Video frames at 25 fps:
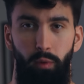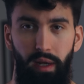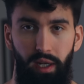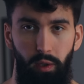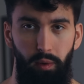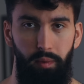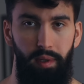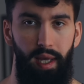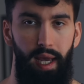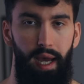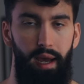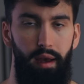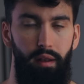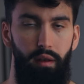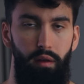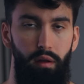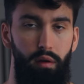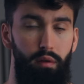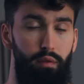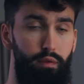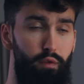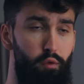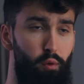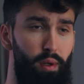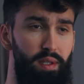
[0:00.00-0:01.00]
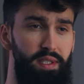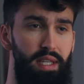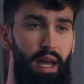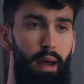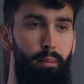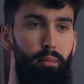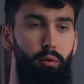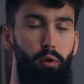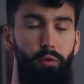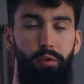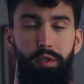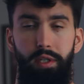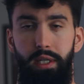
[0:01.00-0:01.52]
way you can. For
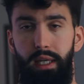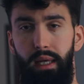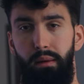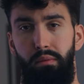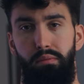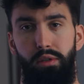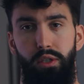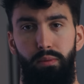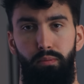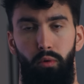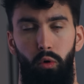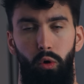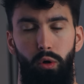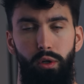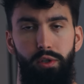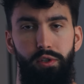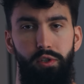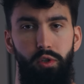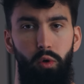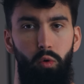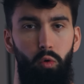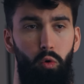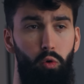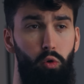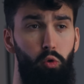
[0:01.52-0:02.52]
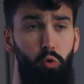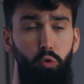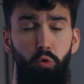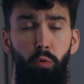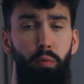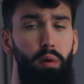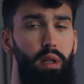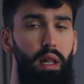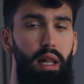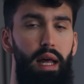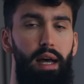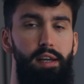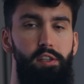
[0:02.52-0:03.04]
example, team sports or
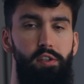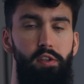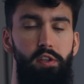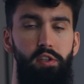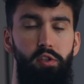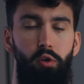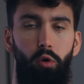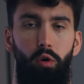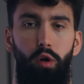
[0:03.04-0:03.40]
group classes